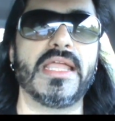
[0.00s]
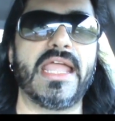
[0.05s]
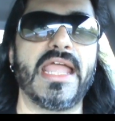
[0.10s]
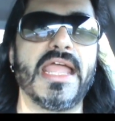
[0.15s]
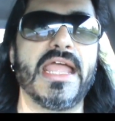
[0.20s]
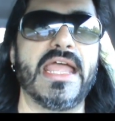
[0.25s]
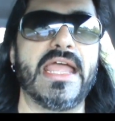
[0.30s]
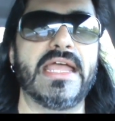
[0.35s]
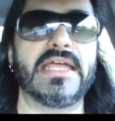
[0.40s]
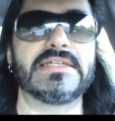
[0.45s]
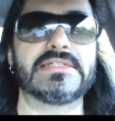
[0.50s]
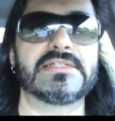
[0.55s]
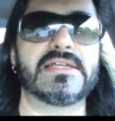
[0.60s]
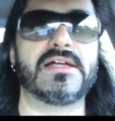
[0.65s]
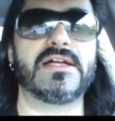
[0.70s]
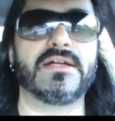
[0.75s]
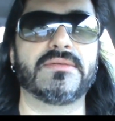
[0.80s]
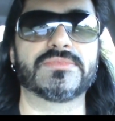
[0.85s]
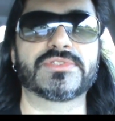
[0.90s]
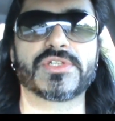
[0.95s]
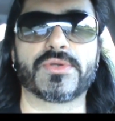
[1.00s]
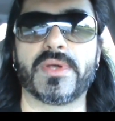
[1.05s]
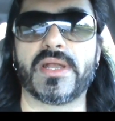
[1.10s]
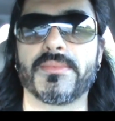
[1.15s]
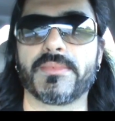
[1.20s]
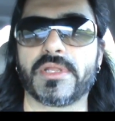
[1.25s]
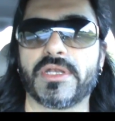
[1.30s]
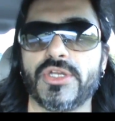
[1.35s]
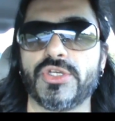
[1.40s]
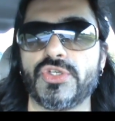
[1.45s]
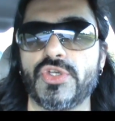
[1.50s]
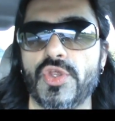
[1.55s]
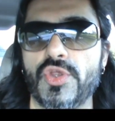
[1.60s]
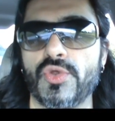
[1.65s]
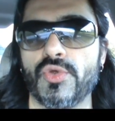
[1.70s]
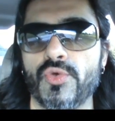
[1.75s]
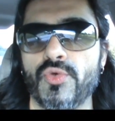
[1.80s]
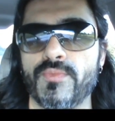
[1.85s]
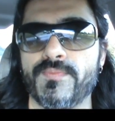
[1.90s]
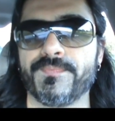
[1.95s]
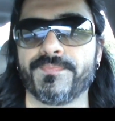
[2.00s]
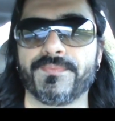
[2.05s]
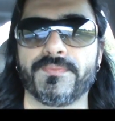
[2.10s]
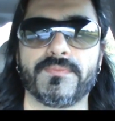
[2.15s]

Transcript: And so what I'm going to do